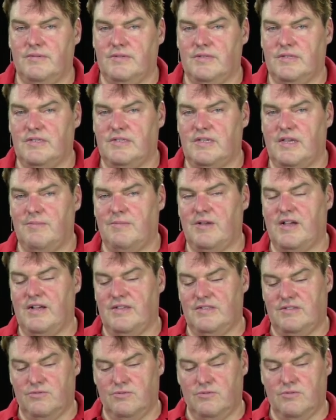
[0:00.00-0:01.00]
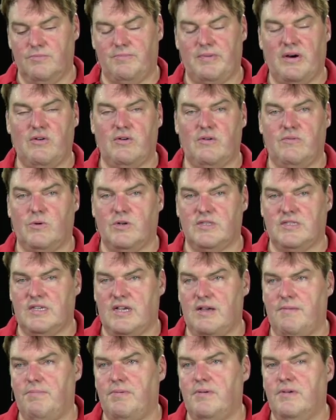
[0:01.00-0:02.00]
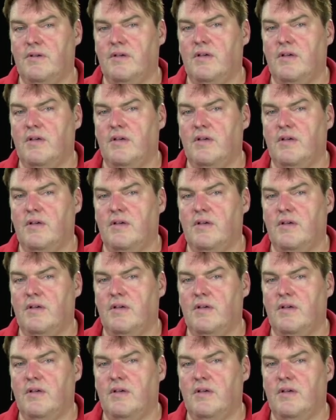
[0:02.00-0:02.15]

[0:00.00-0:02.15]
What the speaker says: the same guys who power WhatsApp.